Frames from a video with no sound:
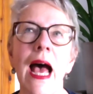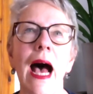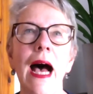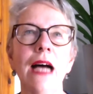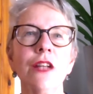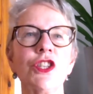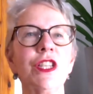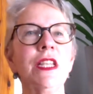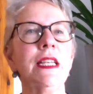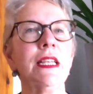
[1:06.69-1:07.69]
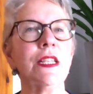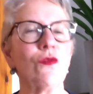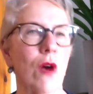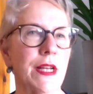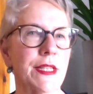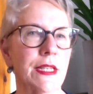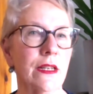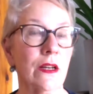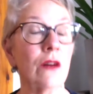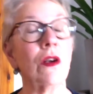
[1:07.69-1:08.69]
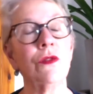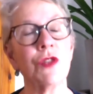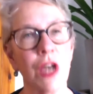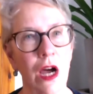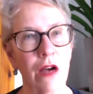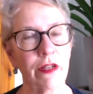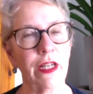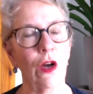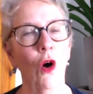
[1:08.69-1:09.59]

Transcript: and she is writing her own diary